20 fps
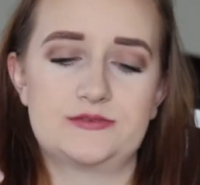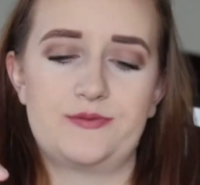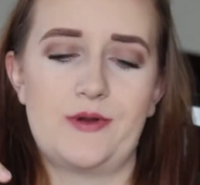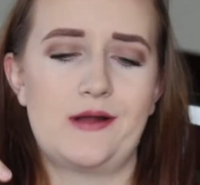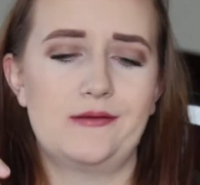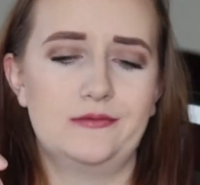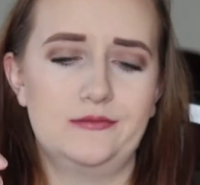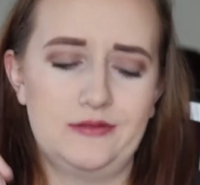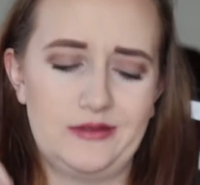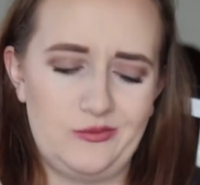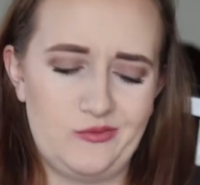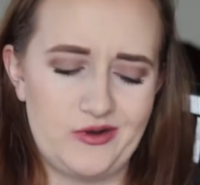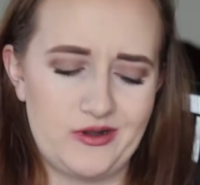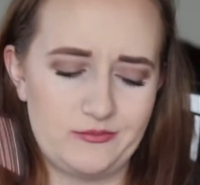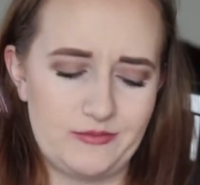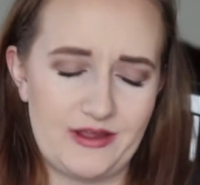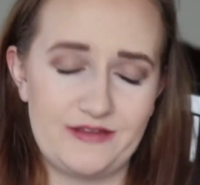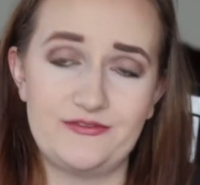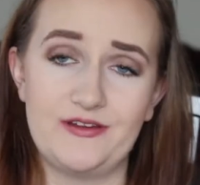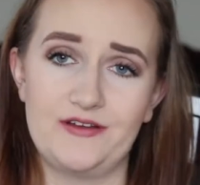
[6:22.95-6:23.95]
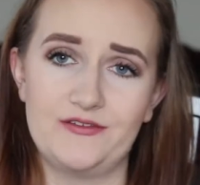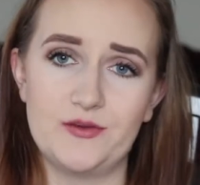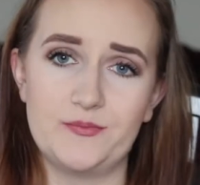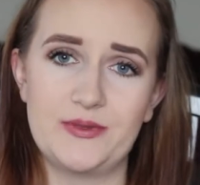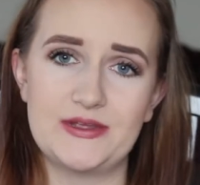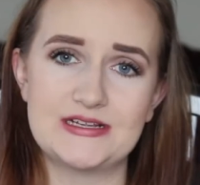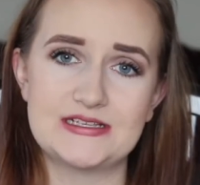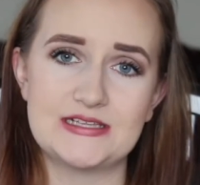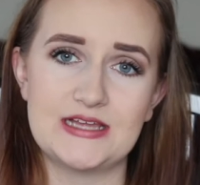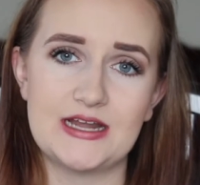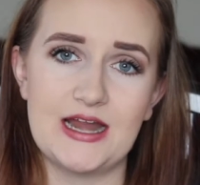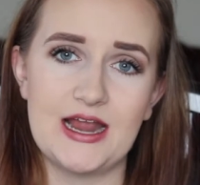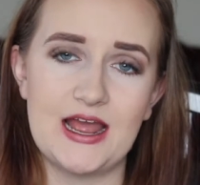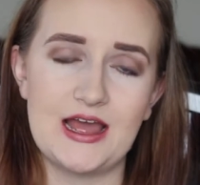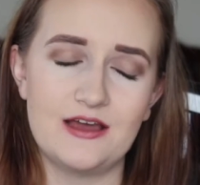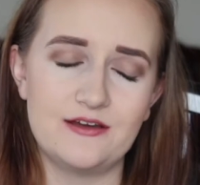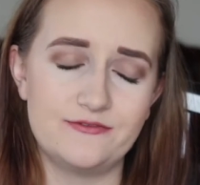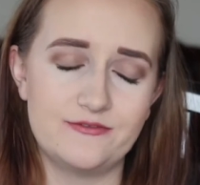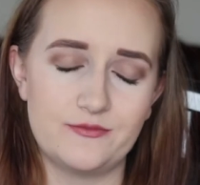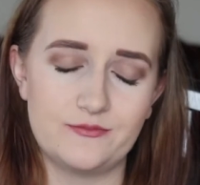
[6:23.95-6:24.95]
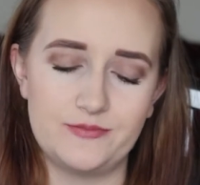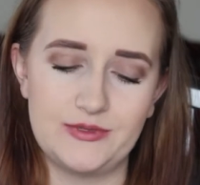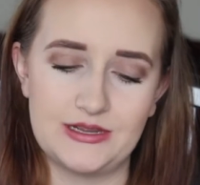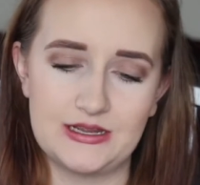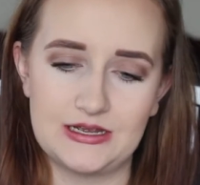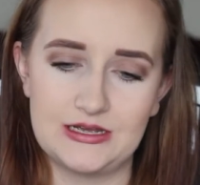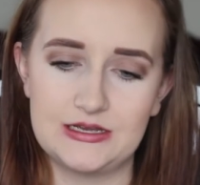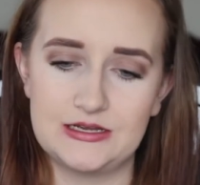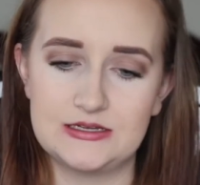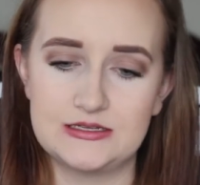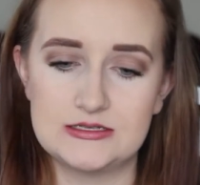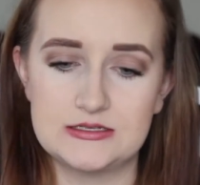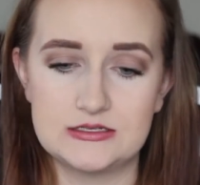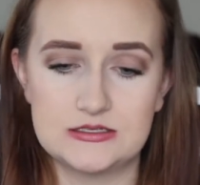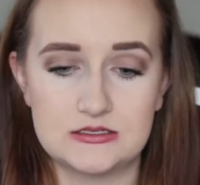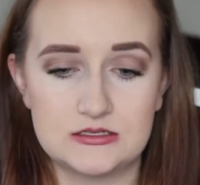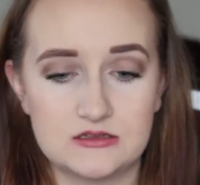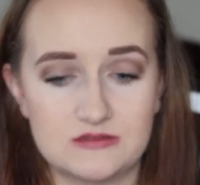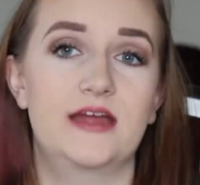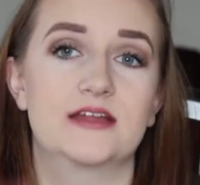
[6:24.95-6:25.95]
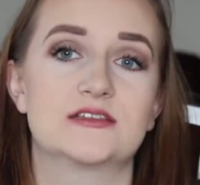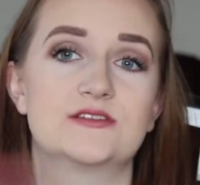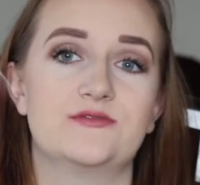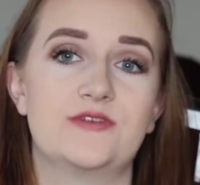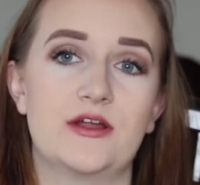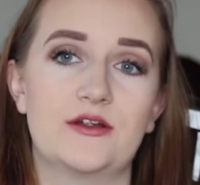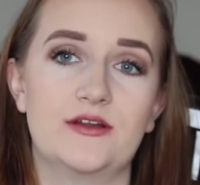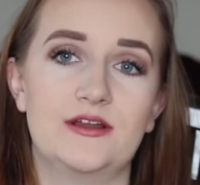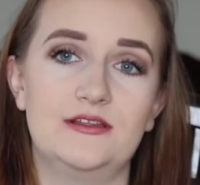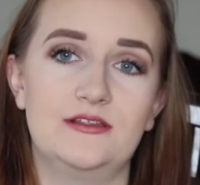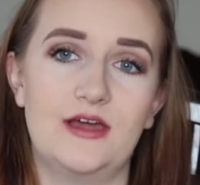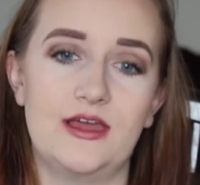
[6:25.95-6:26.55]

is probably one of my favorite pinks that I have because it's very